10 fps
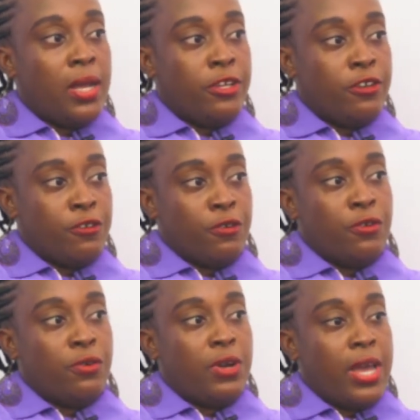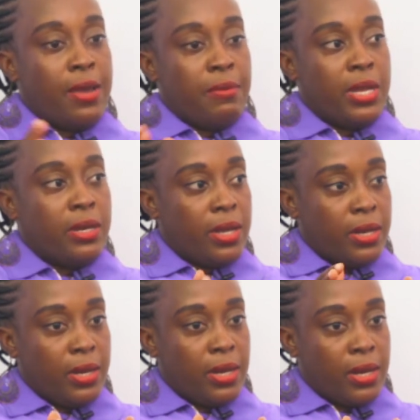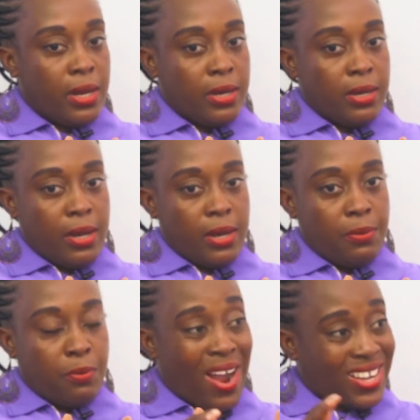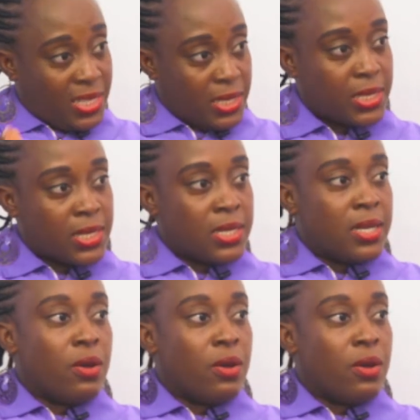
you know, in practice,